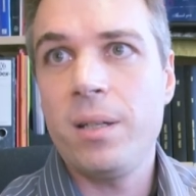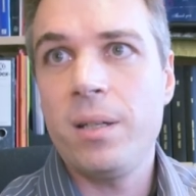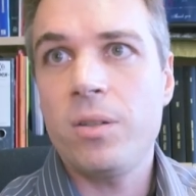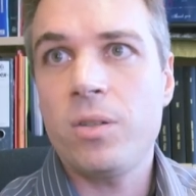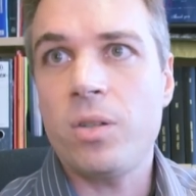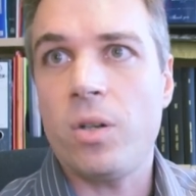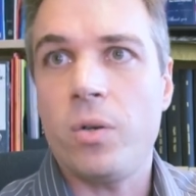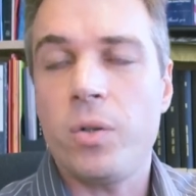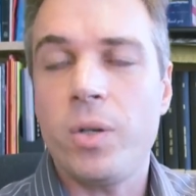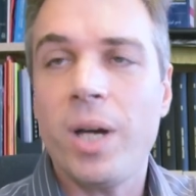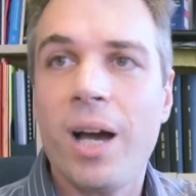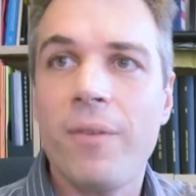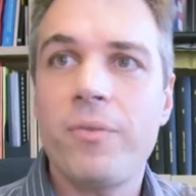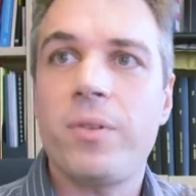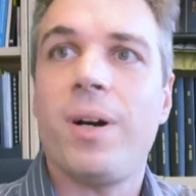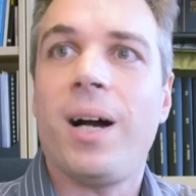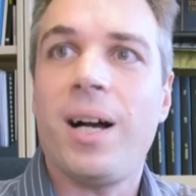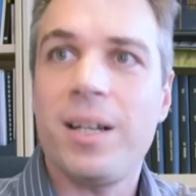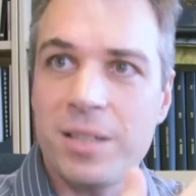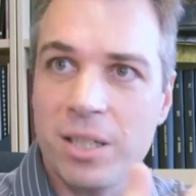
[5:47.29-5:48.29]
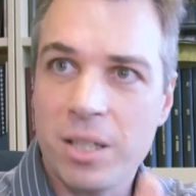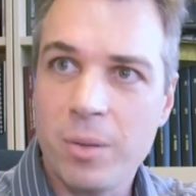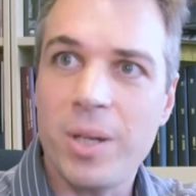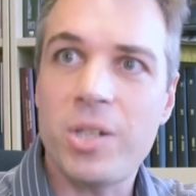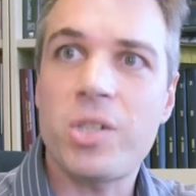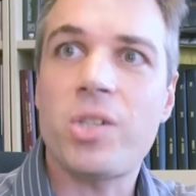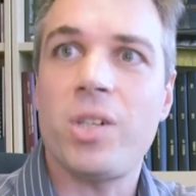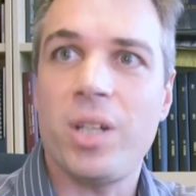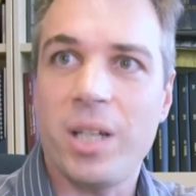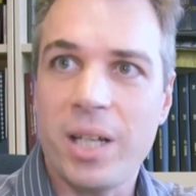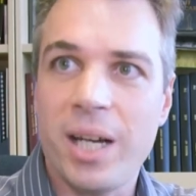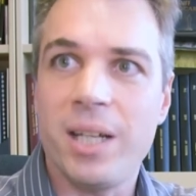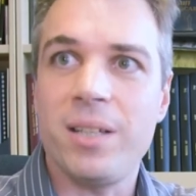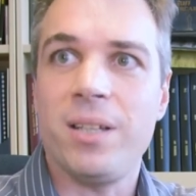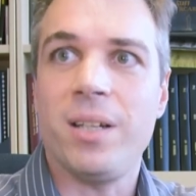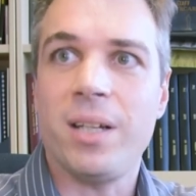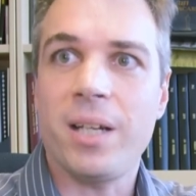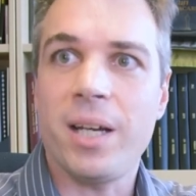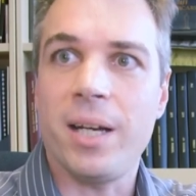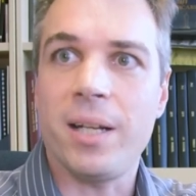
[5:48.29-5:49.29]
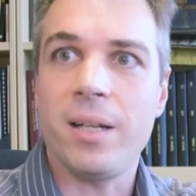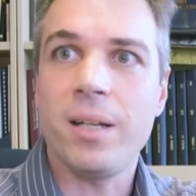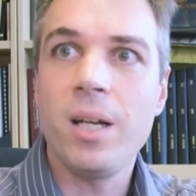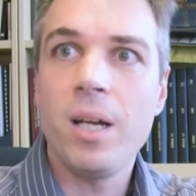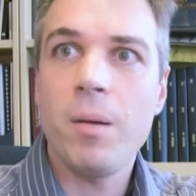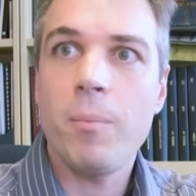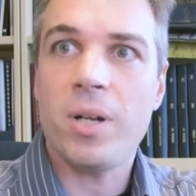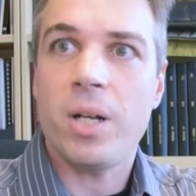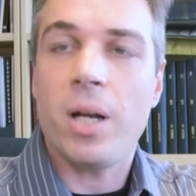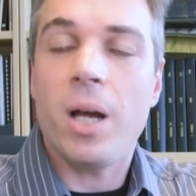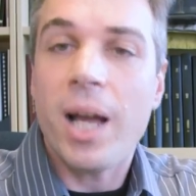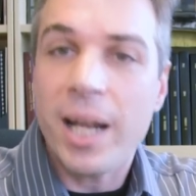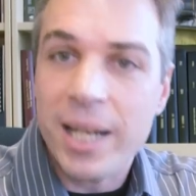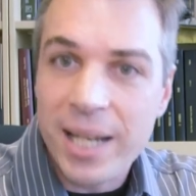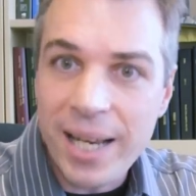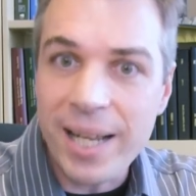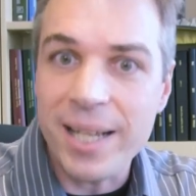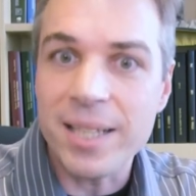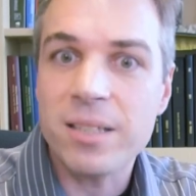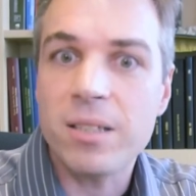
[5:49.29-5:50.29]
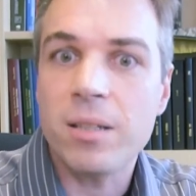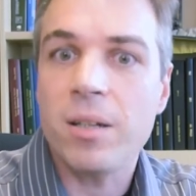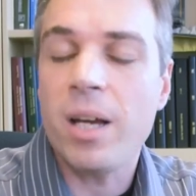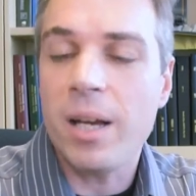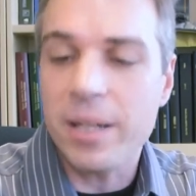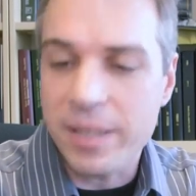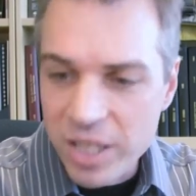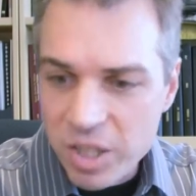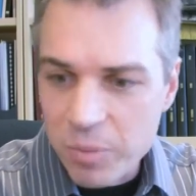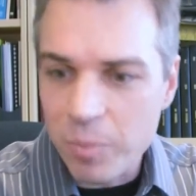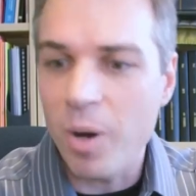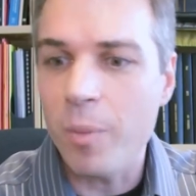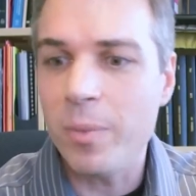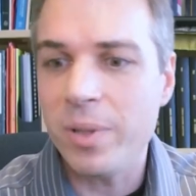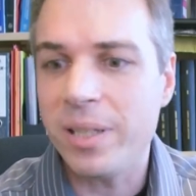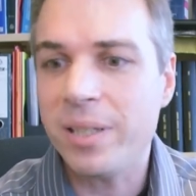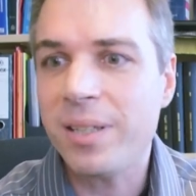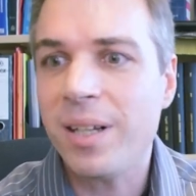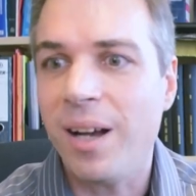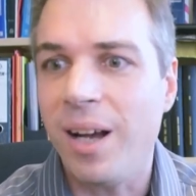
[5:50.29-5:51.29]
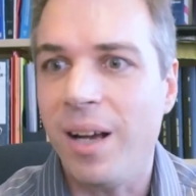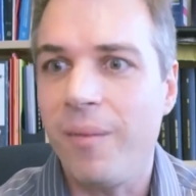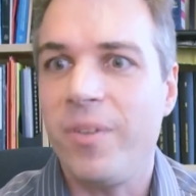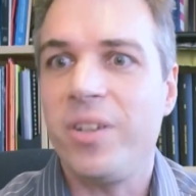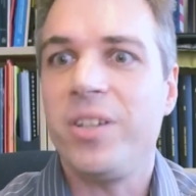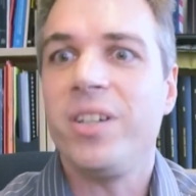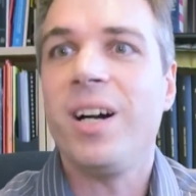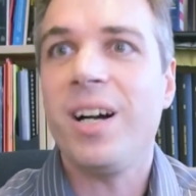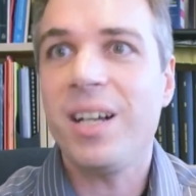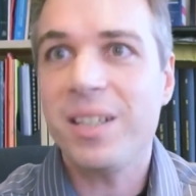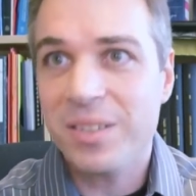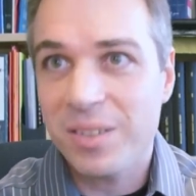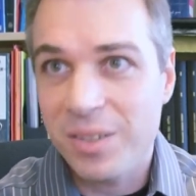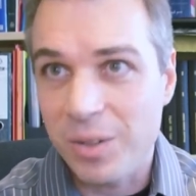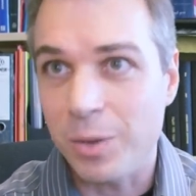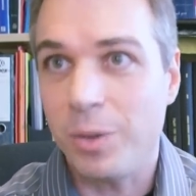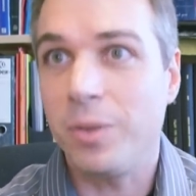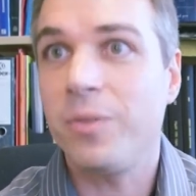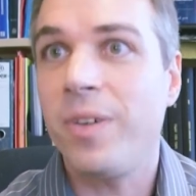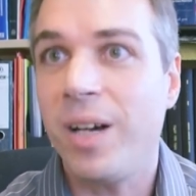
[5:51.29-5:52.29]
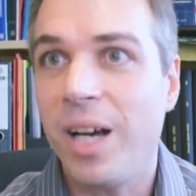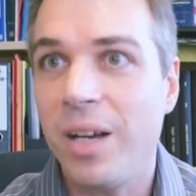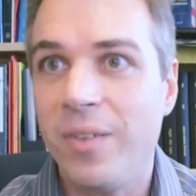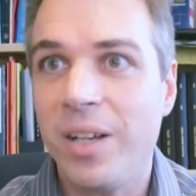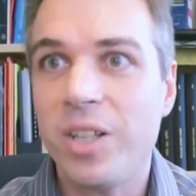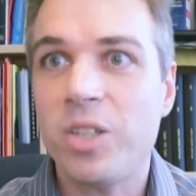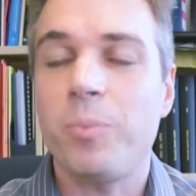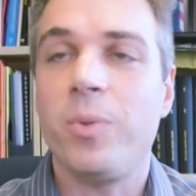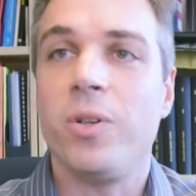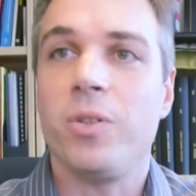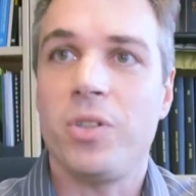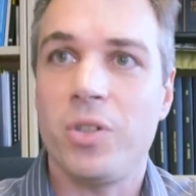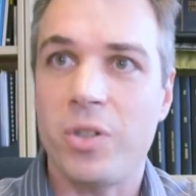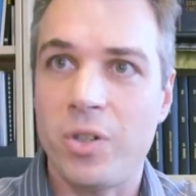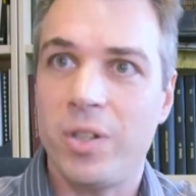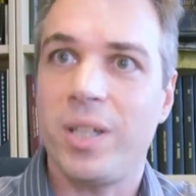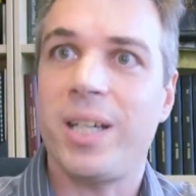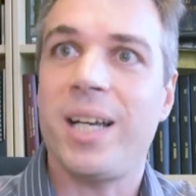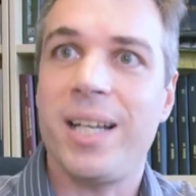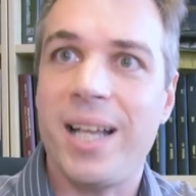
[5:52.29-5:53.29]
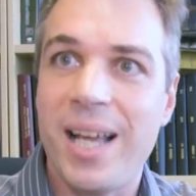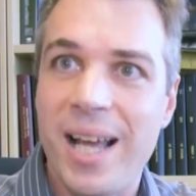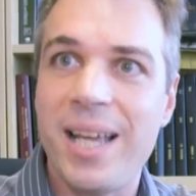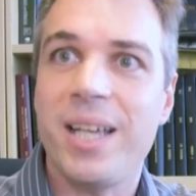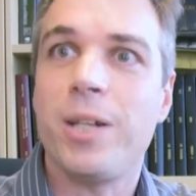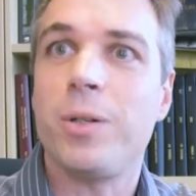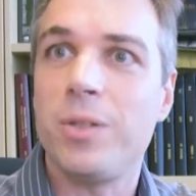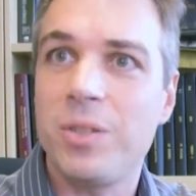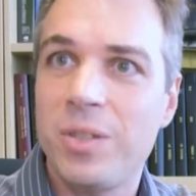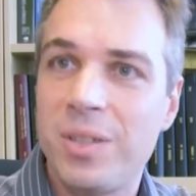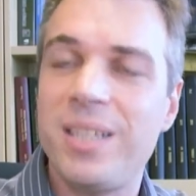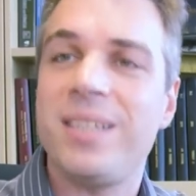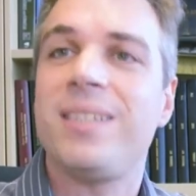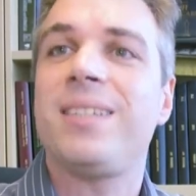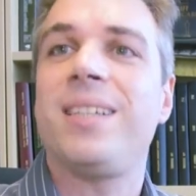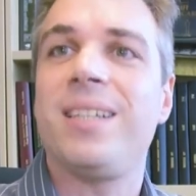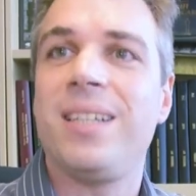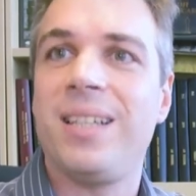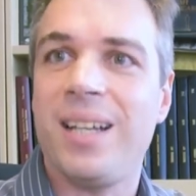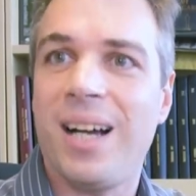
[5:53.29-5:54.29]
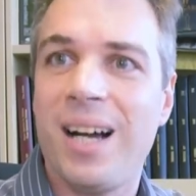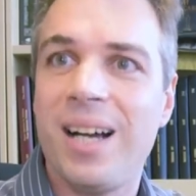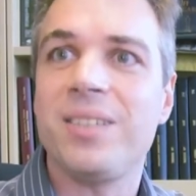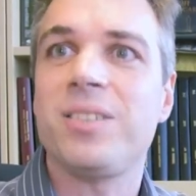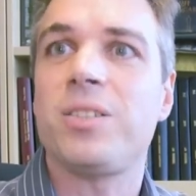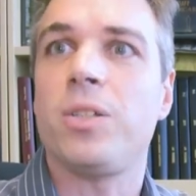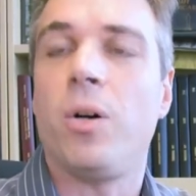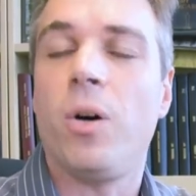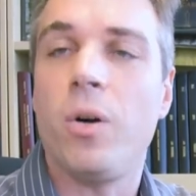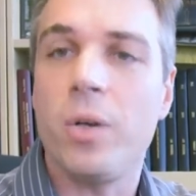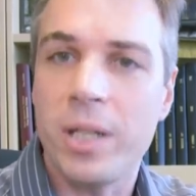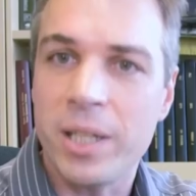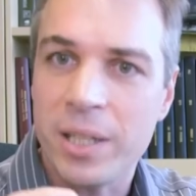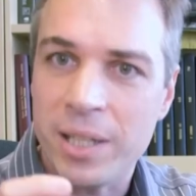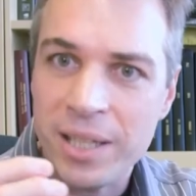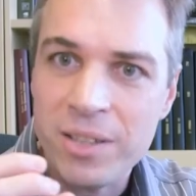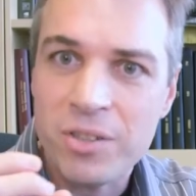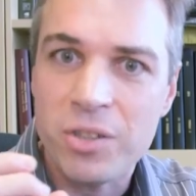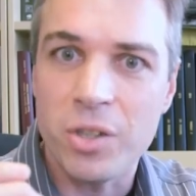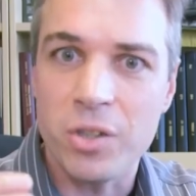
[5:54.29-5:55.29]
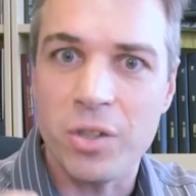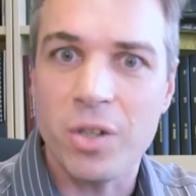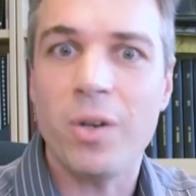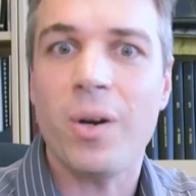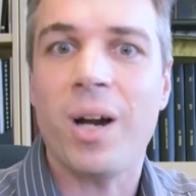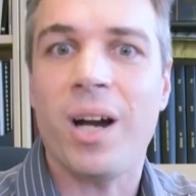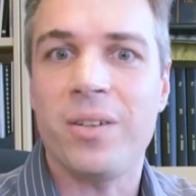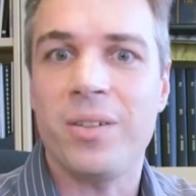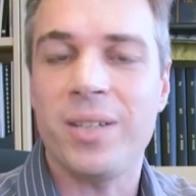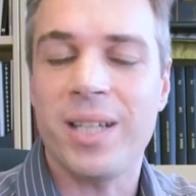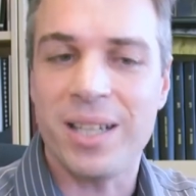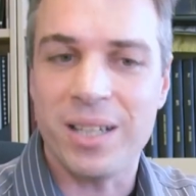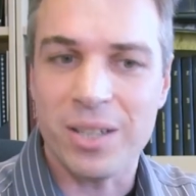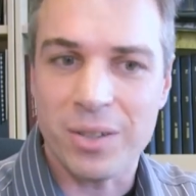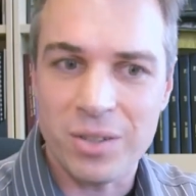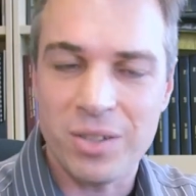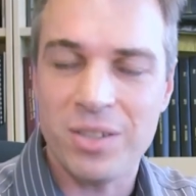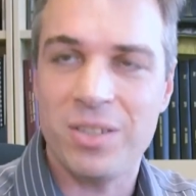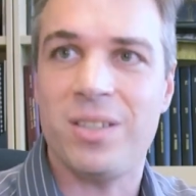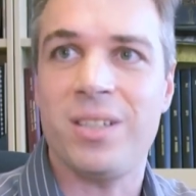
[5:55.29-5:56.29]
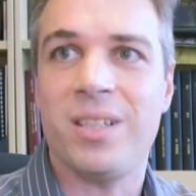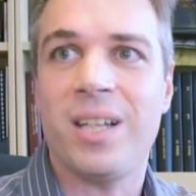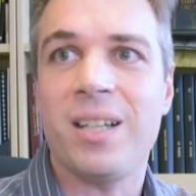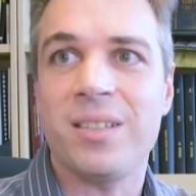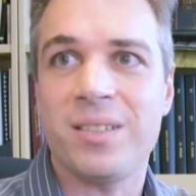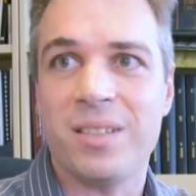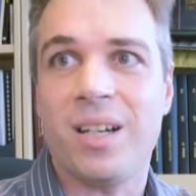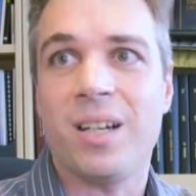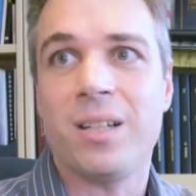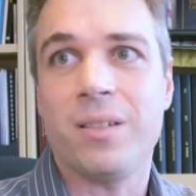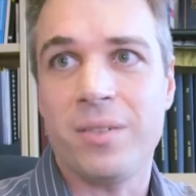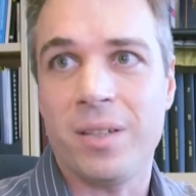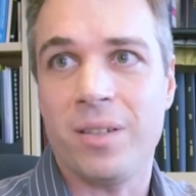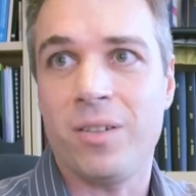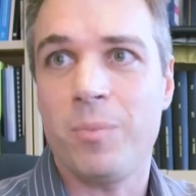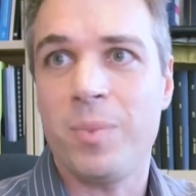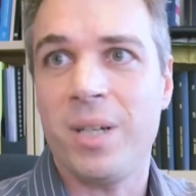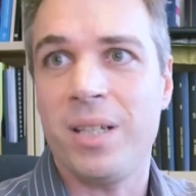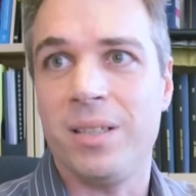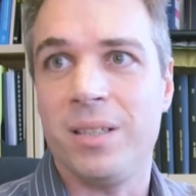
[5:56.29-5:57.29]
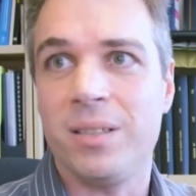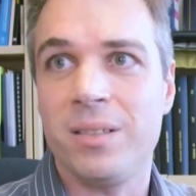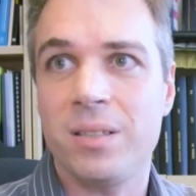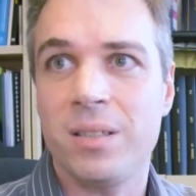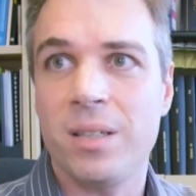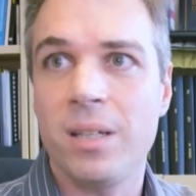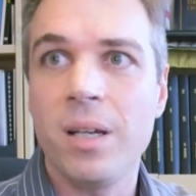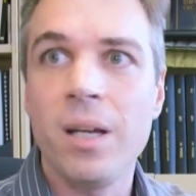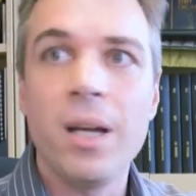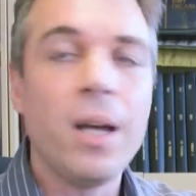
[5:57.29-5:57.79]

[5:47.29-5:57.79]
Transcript: So you have to ask the question again and again. But at least at this moment in time, when you ask your five experts, you're going to get a consistent answer, or at least you know how to get a consistent answer out of their opinions.